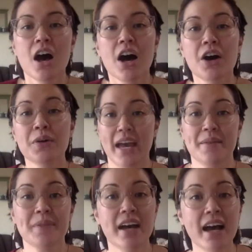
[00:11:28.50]
Okay,
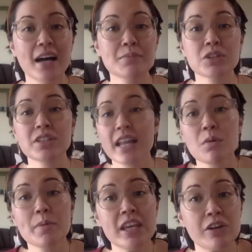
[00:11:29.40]
so today we'll
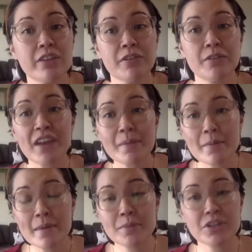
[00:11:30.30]
be hearing from family
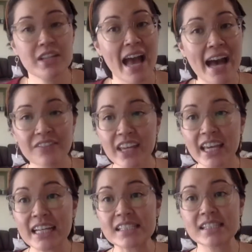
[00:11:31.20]
members and
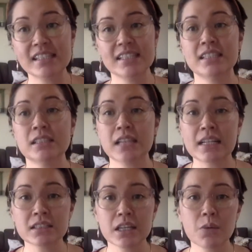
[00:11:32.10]
advocates
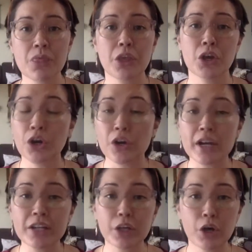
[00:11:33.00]
discussing what the
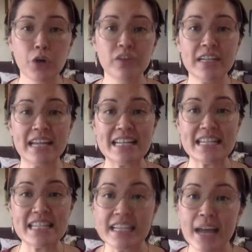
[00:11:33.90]
current
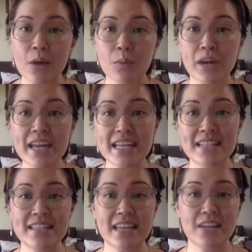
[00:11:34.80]
COVID-19 outbreak in
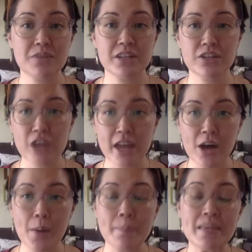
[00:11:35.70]
Santa Rita
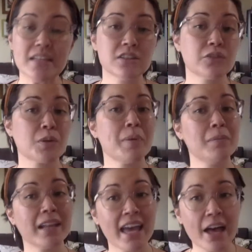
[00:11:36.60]
Jail means for
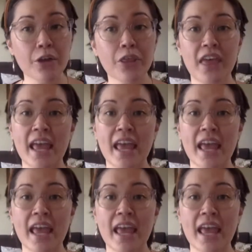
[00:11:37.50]
public health